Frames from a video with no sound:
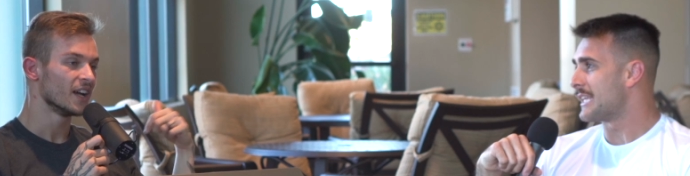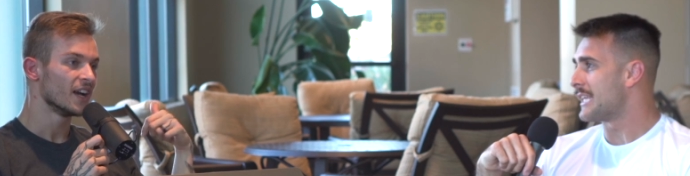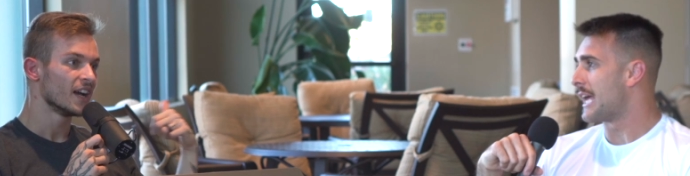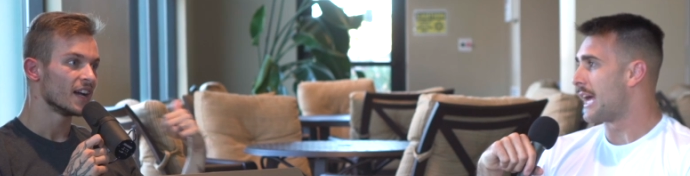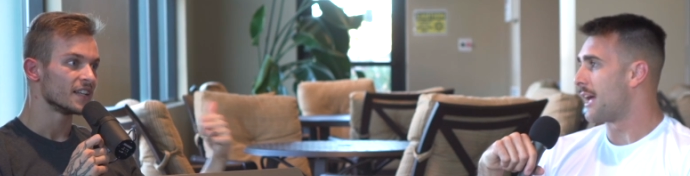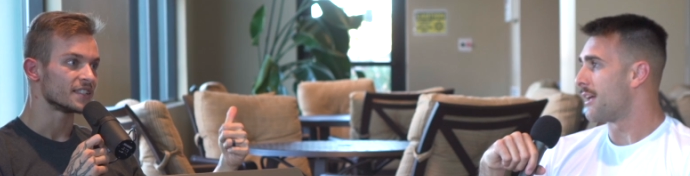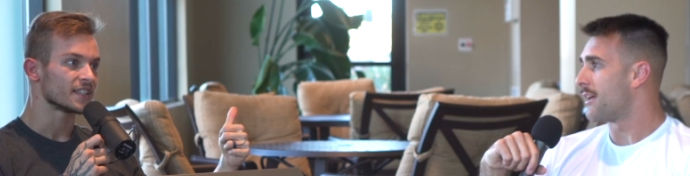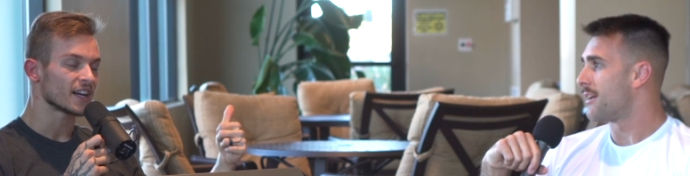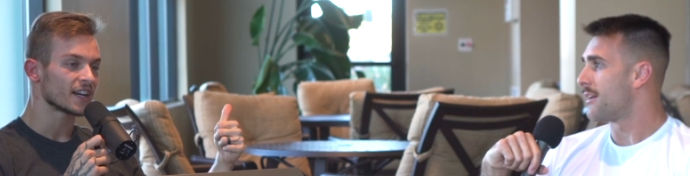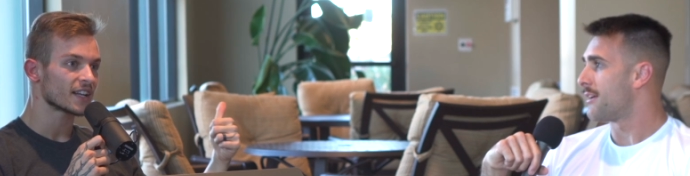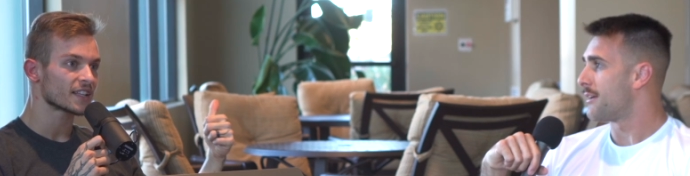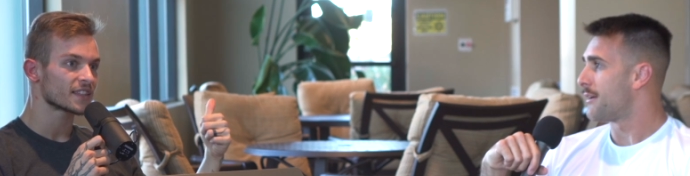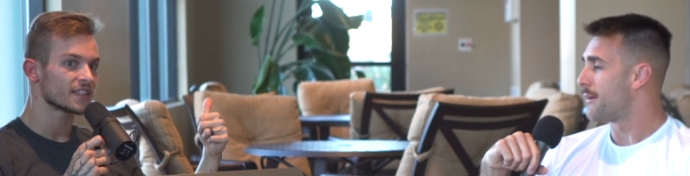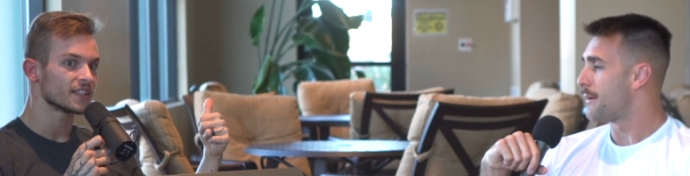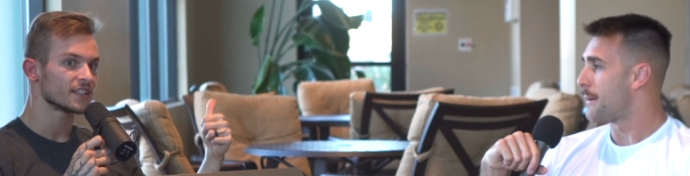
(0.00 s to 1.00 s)
Speaker 1: Yeah. Diet, I
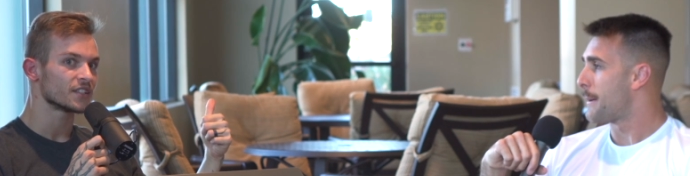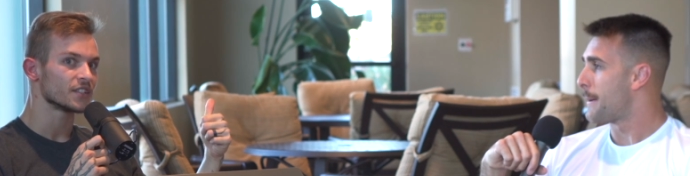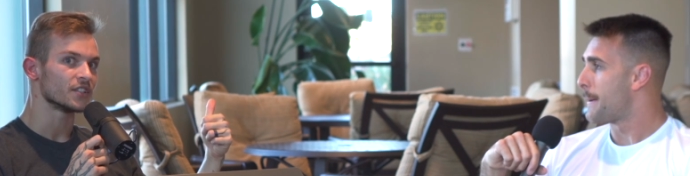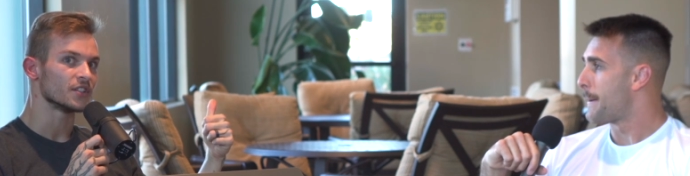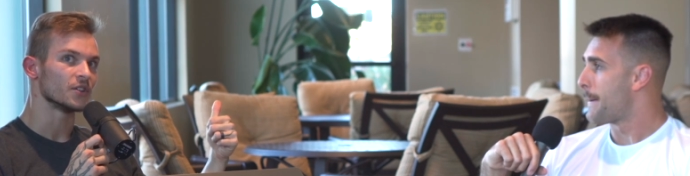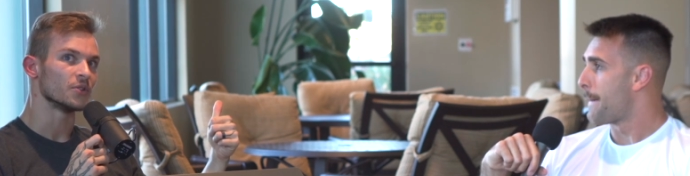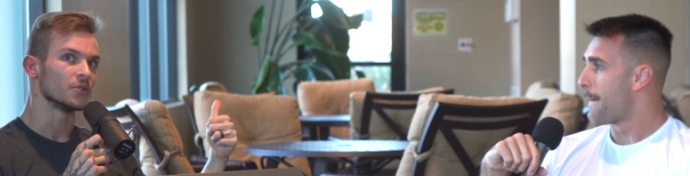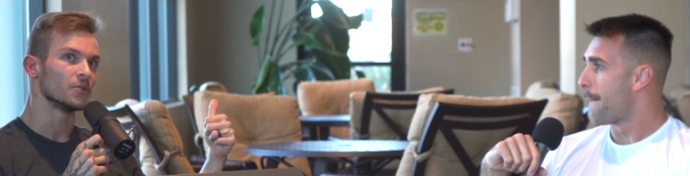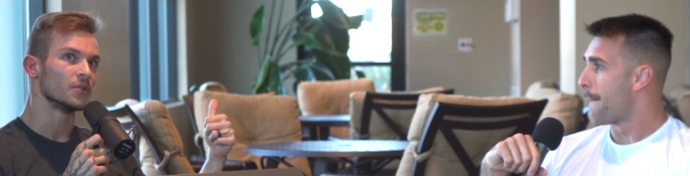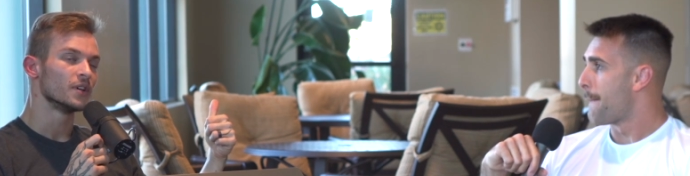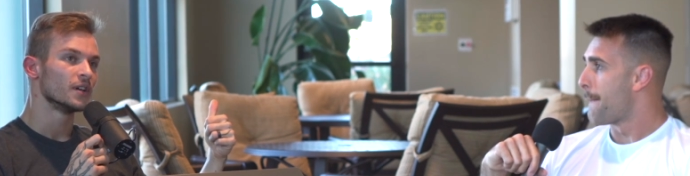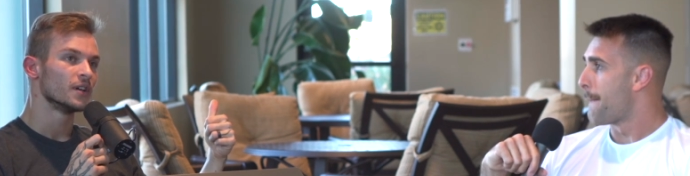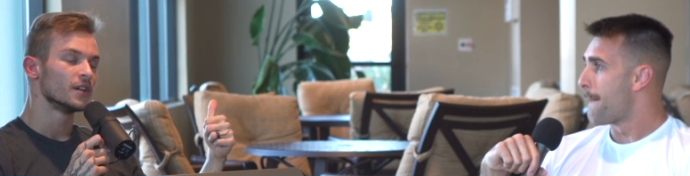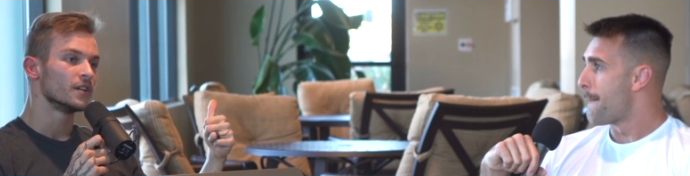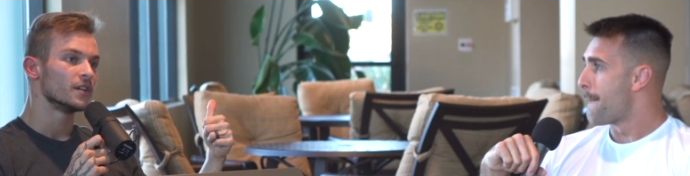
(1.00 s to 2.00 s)
think, you know,
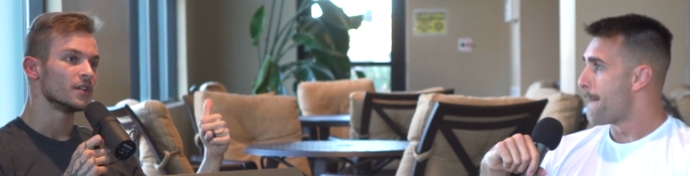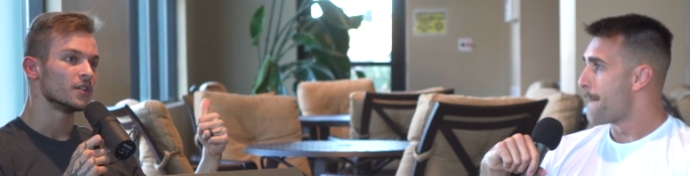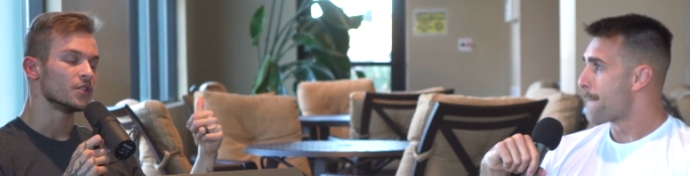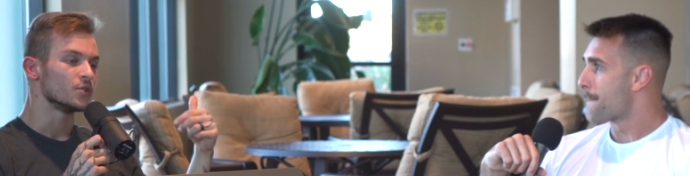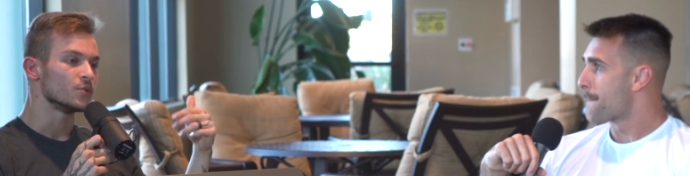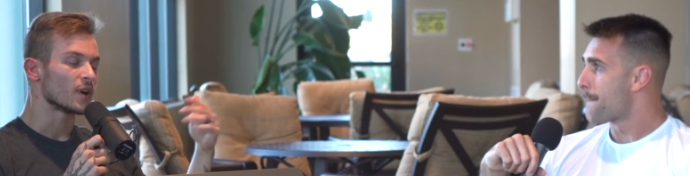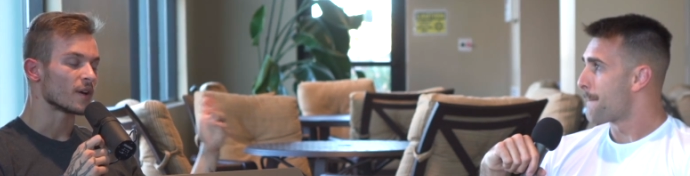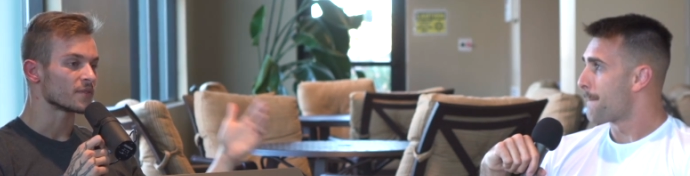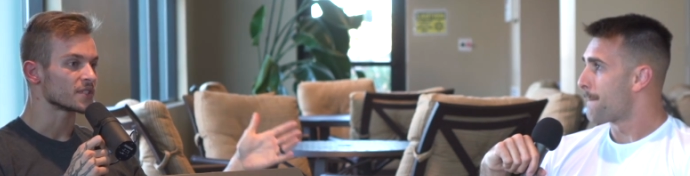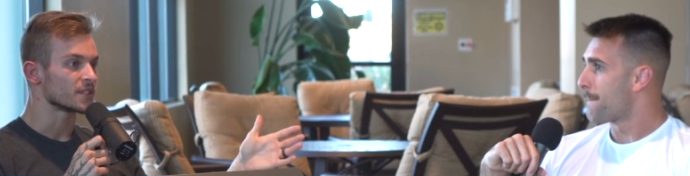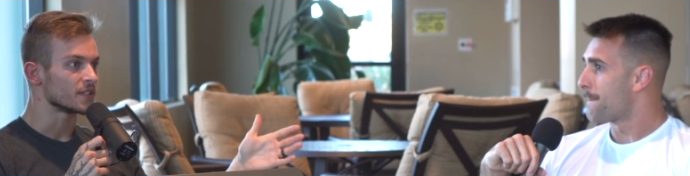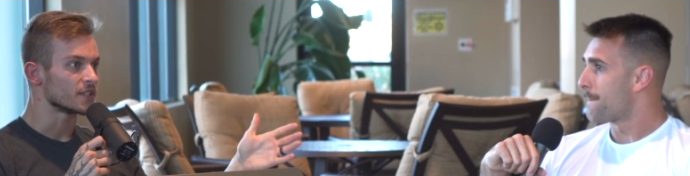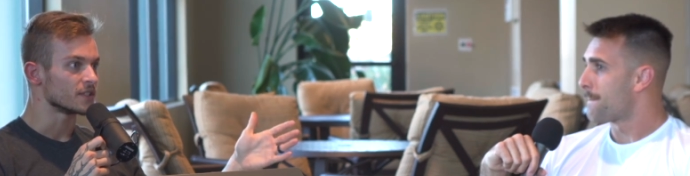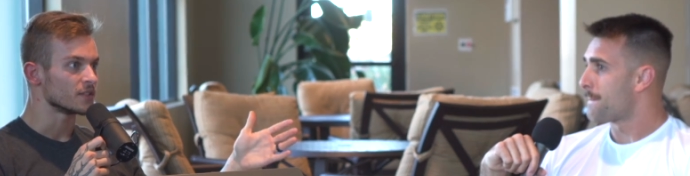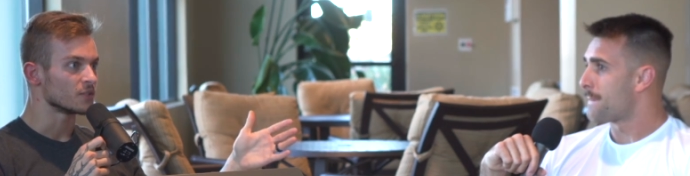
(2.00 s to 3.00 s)
you
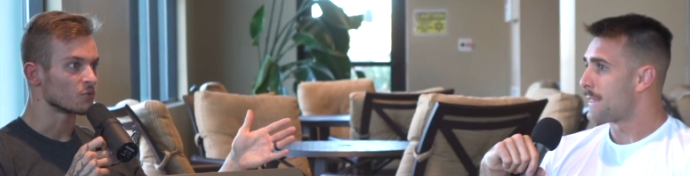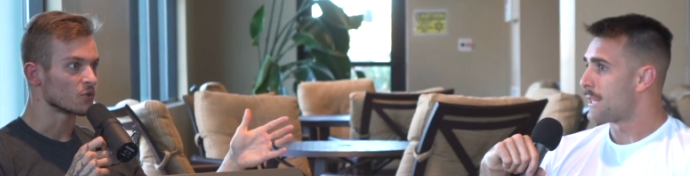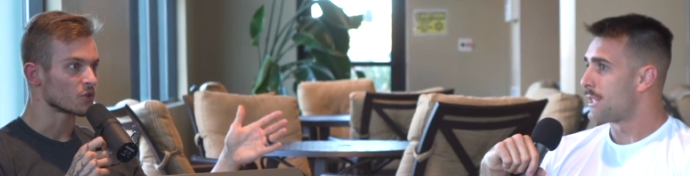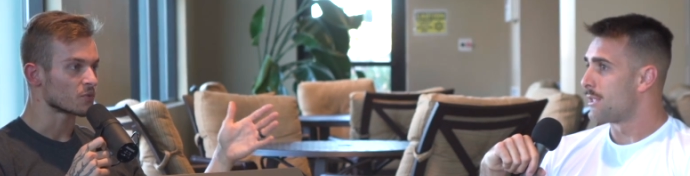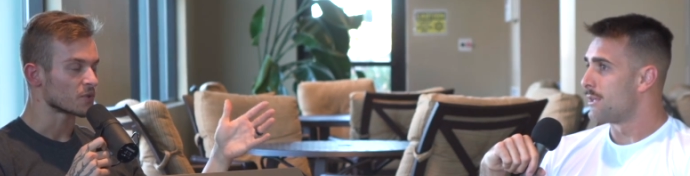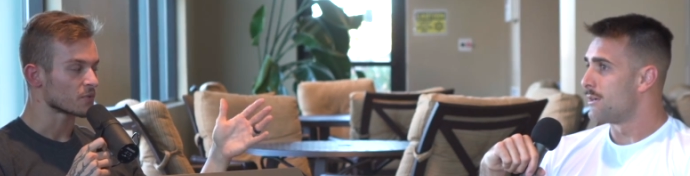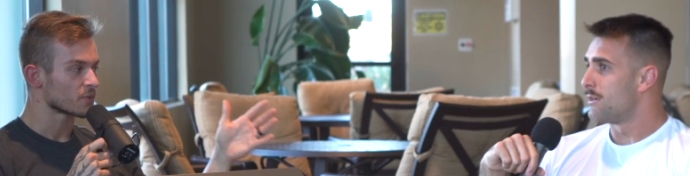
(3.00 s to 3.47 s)
obviously work with,